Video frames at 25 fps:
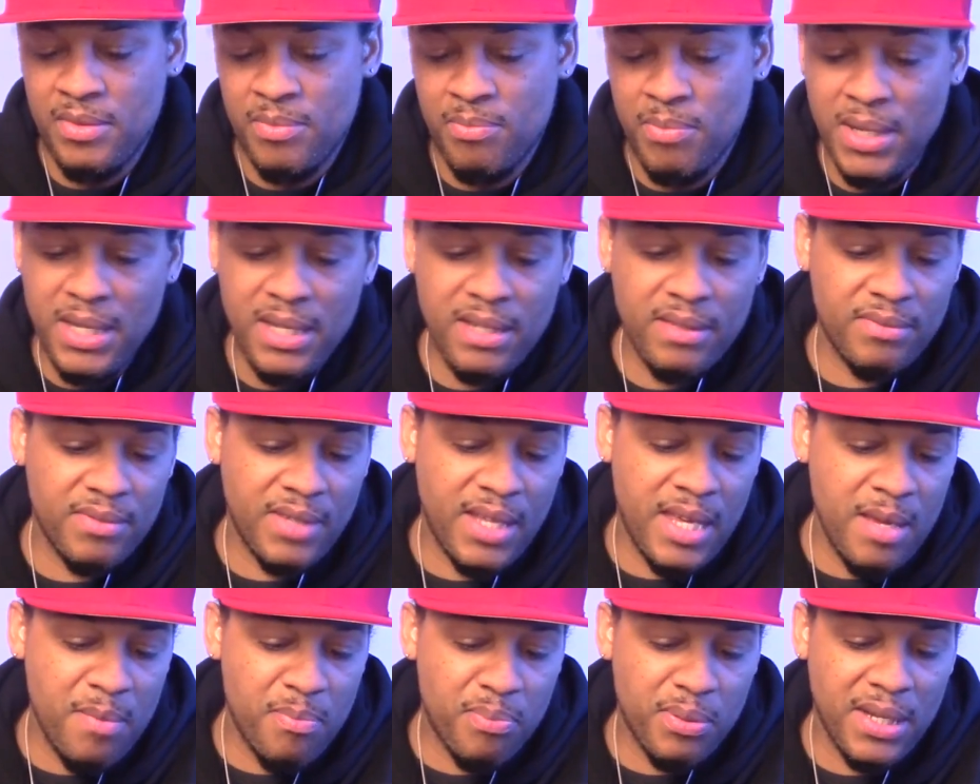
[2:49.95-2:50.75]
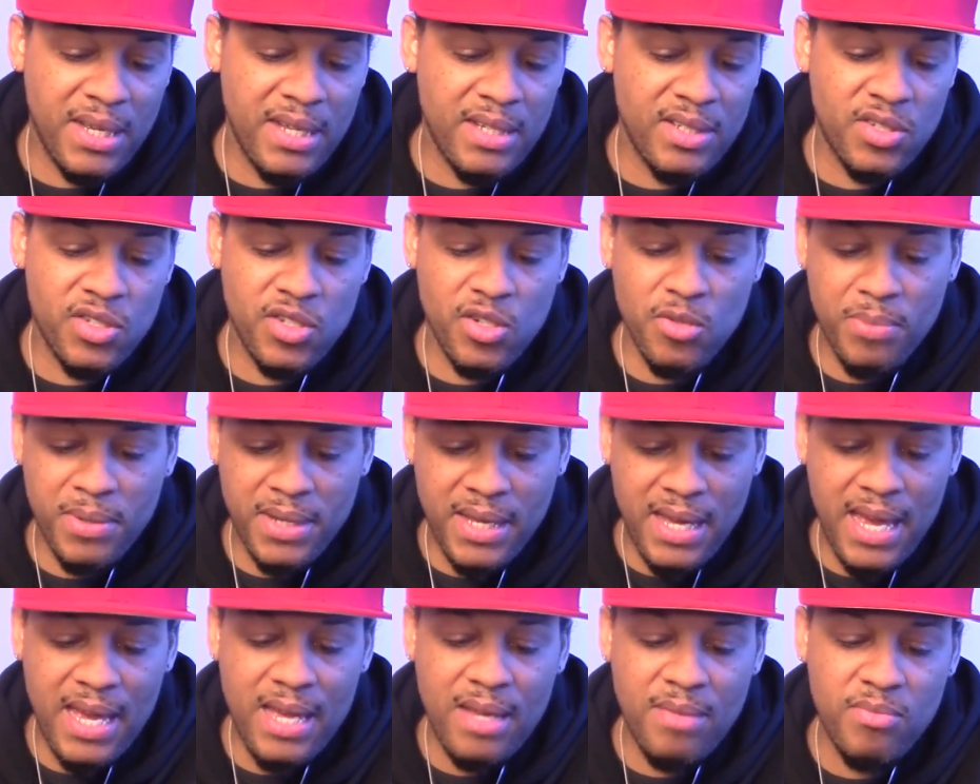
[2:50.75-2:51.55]
But keep playing stupid
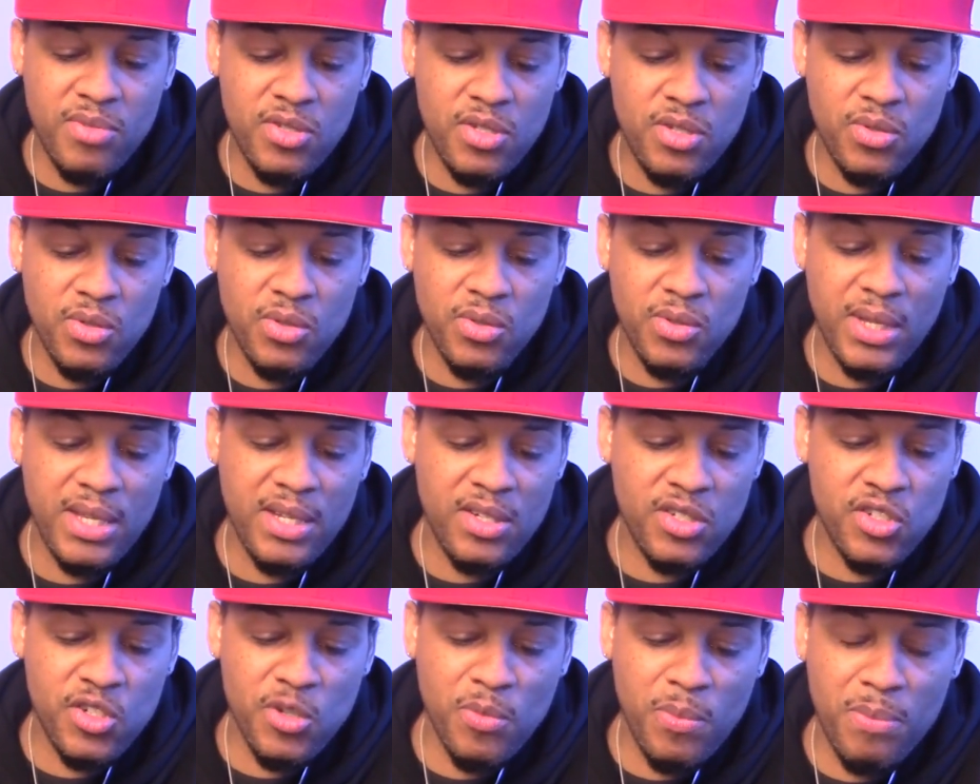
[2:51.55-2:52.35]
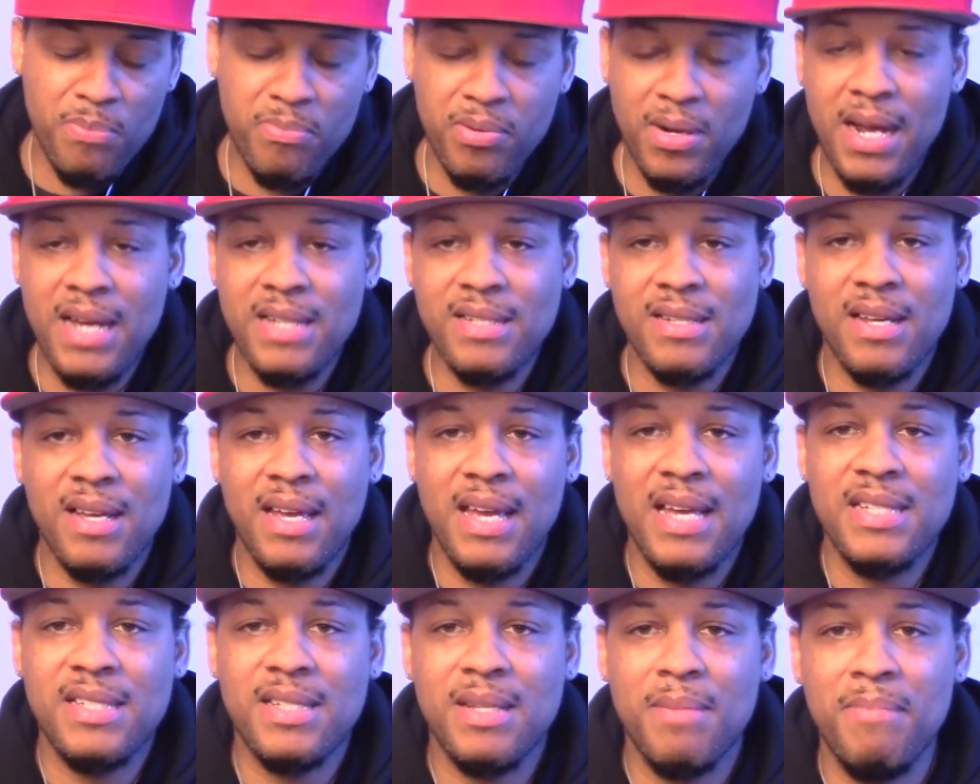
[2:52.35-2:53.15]
games, you'll get a stupid prize. I
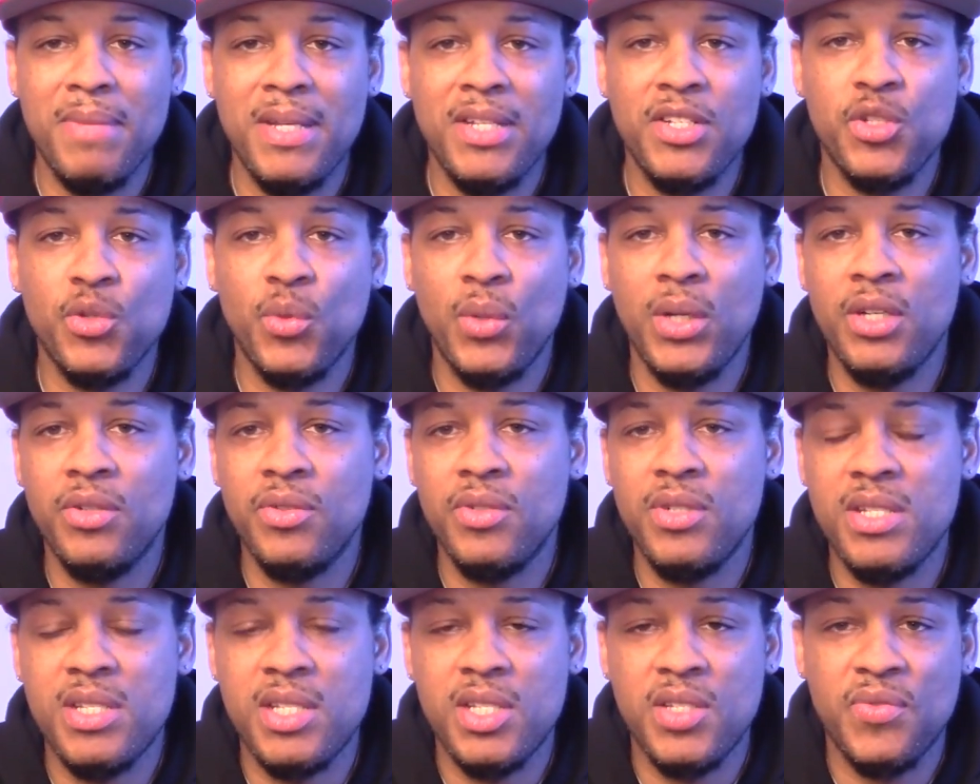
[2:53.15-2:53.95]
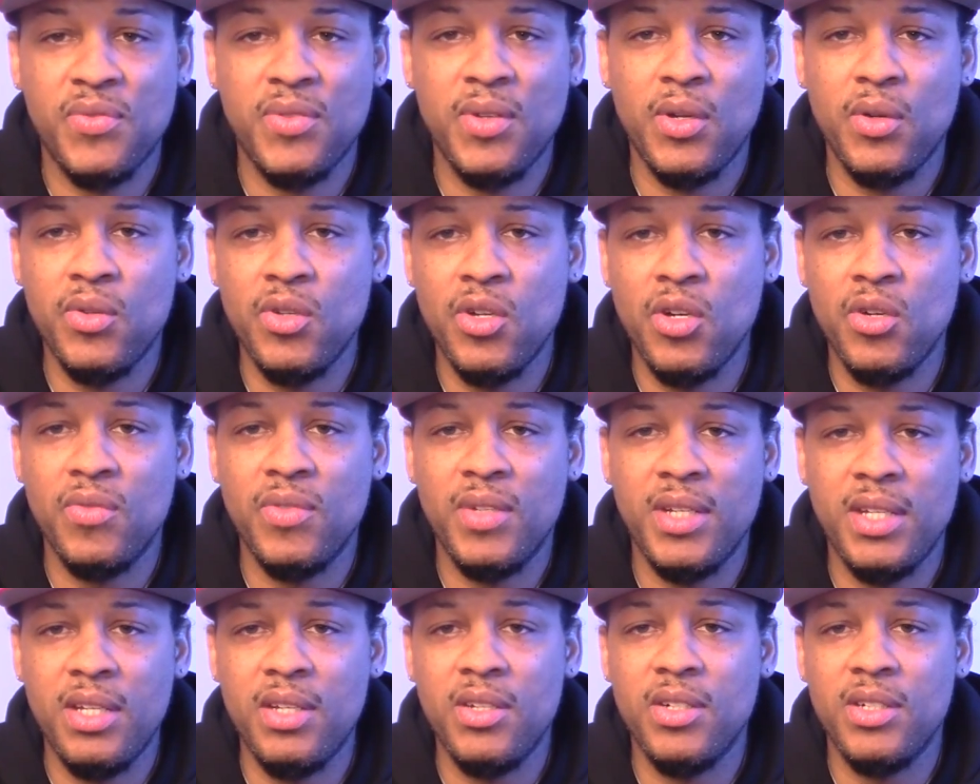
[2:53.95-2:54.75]
guess the mental illness is floating over
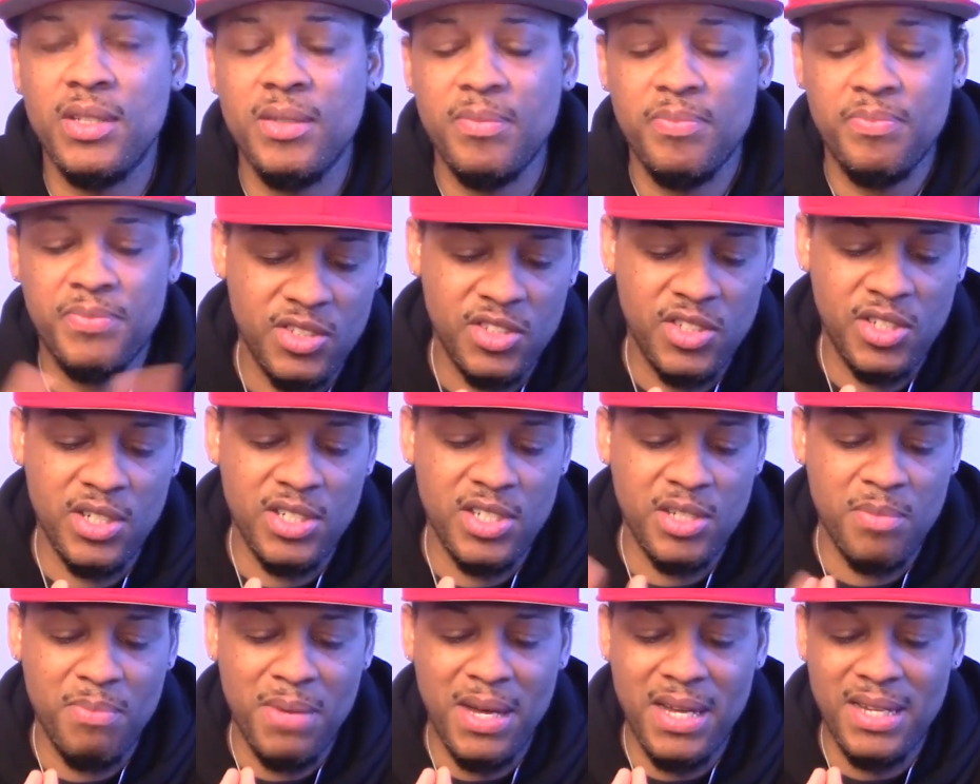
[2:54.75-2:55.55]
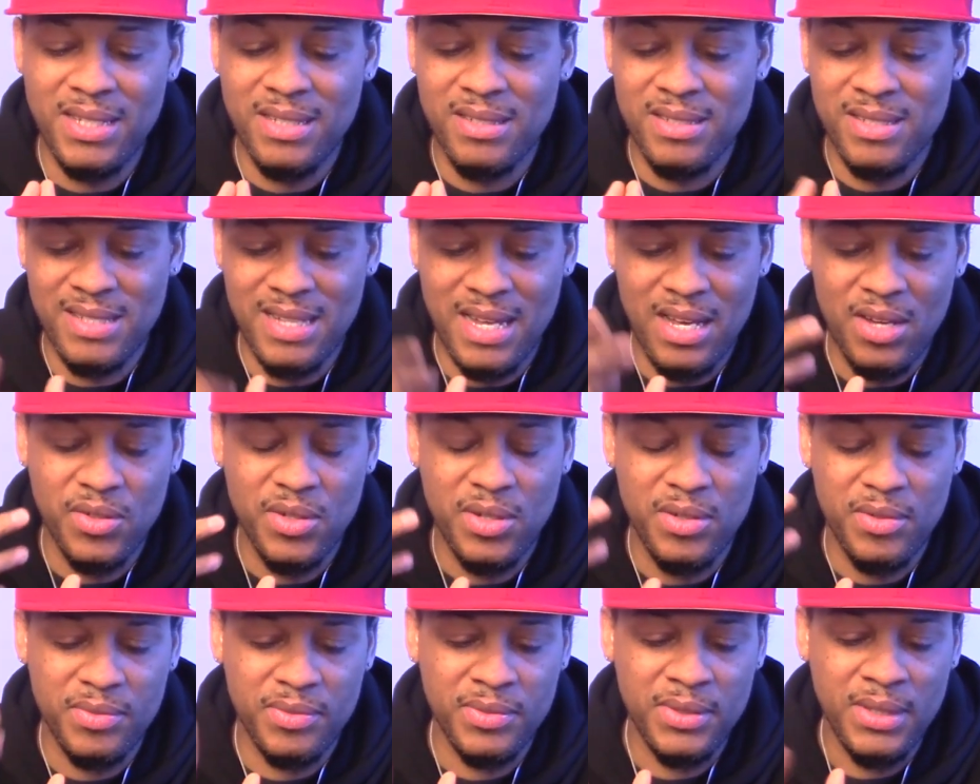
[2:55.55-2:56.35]
to Europe, judging by the sound
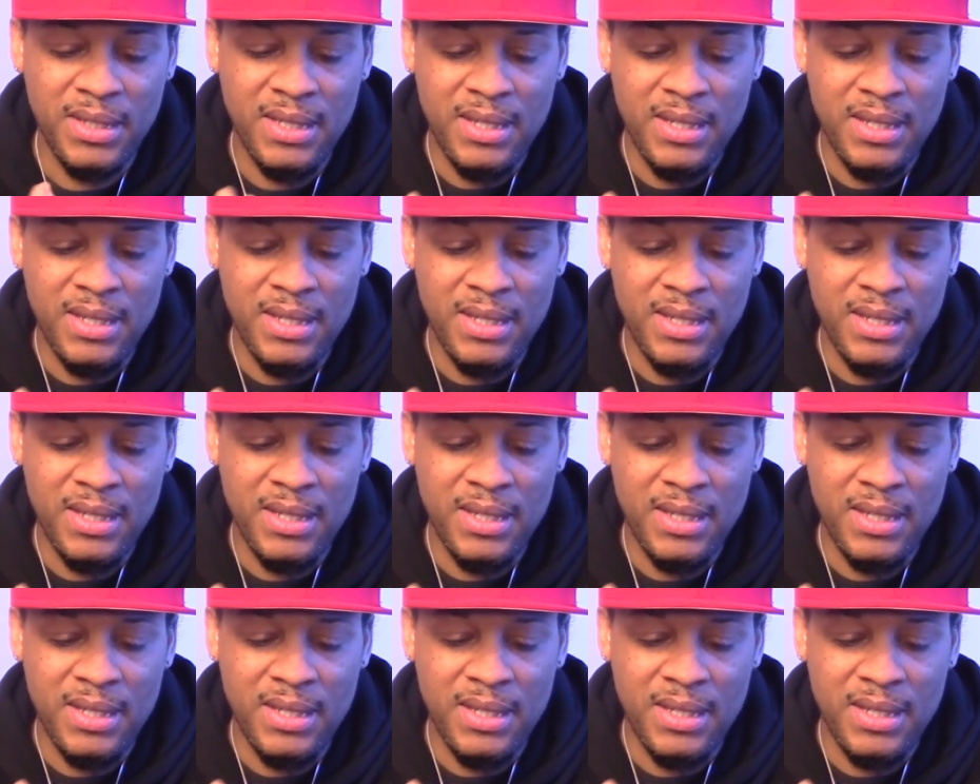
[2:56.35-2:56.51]
of